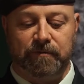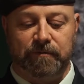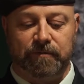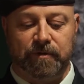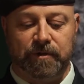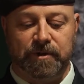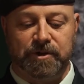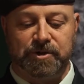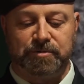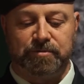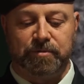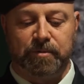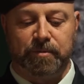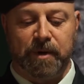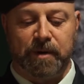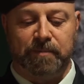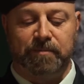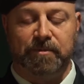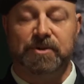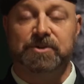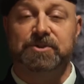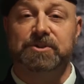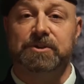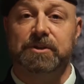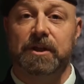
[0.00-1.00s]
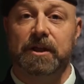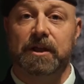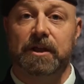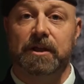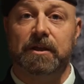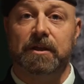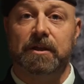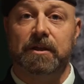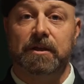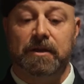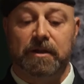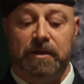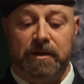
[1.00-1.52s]
for this Remembrance Day,
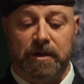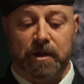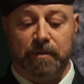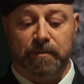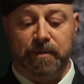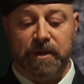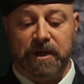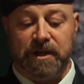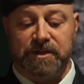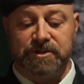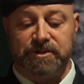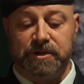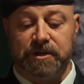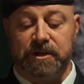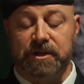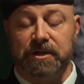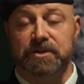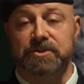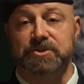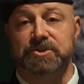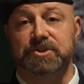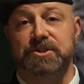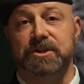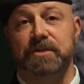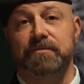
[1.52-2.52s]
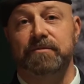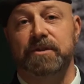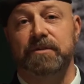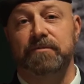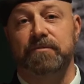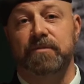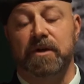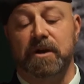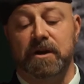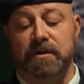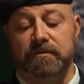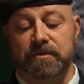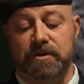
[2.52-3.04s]
coming as it is
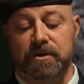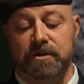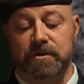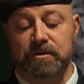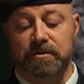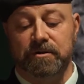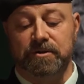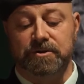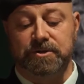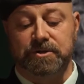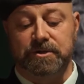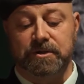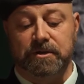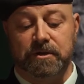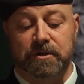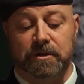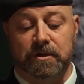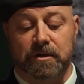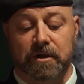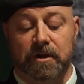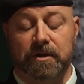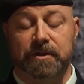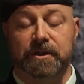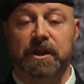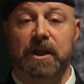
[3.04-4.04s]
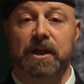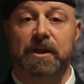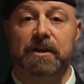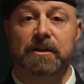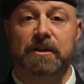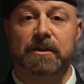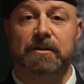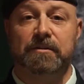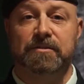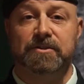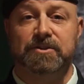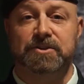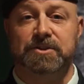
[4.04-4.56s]
75 years on the
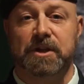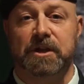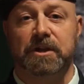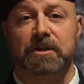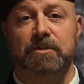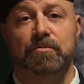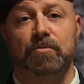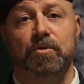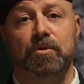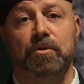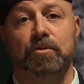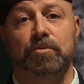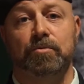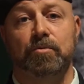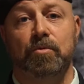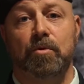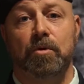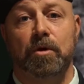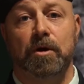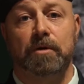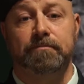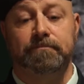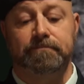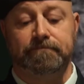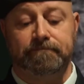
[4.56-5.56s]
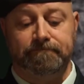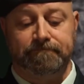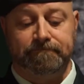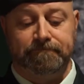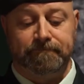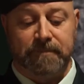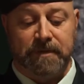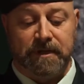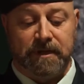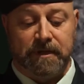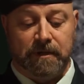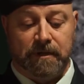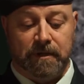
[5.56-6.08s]
ending of the Second World War.
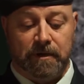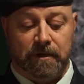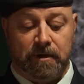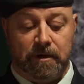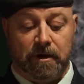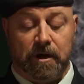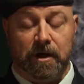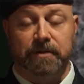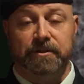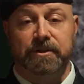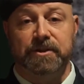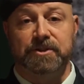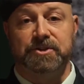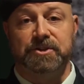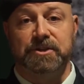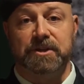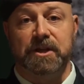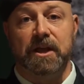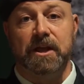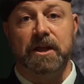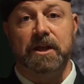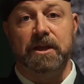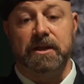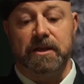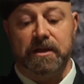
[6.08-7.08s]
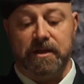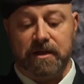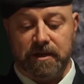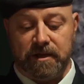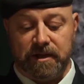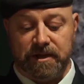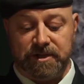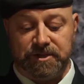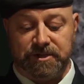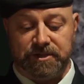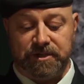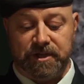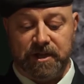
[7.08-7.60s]
On this day,
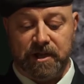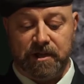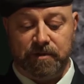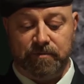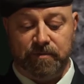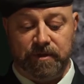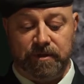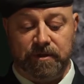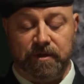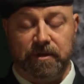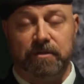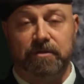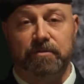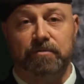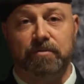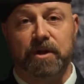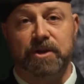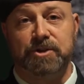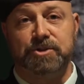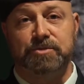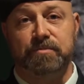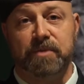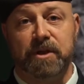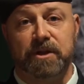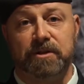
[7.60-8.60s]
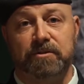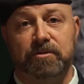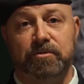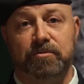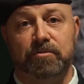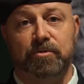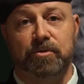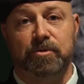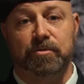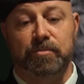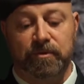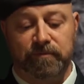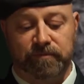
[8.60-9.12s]
I stand within the regimental
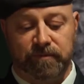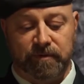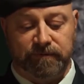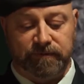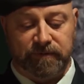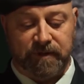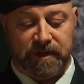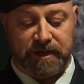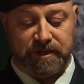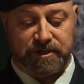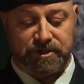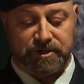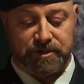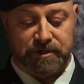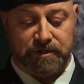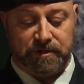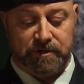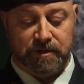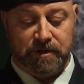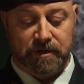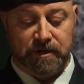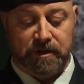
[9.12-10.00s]
room of reflection